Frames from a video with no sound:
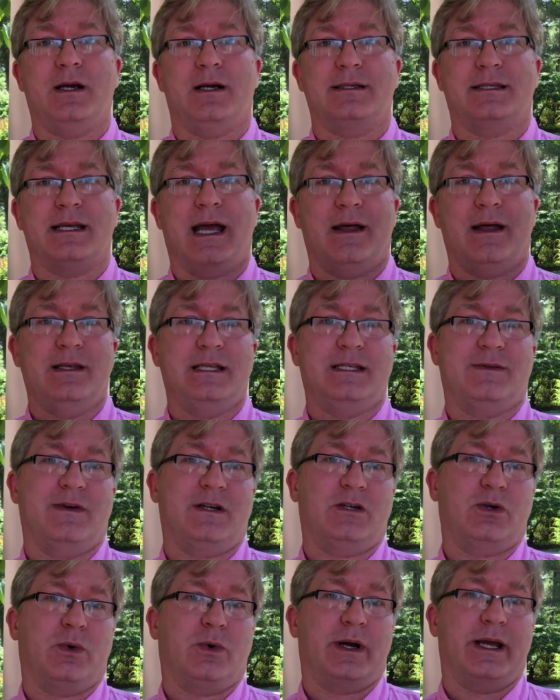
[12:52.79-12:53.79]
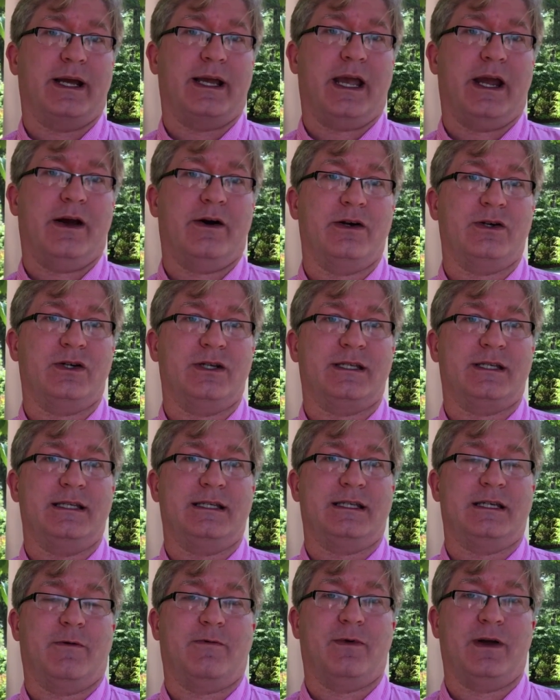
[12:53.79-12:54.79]
dolls that had these Victorian carriages
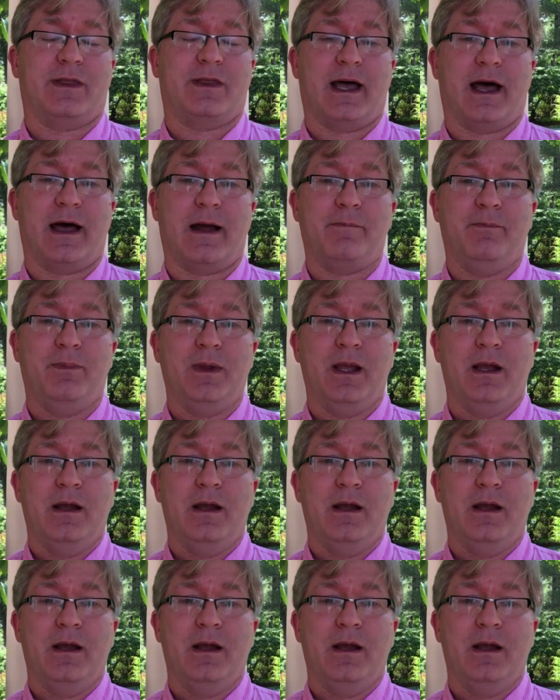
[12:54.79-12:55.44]
and stuff like that.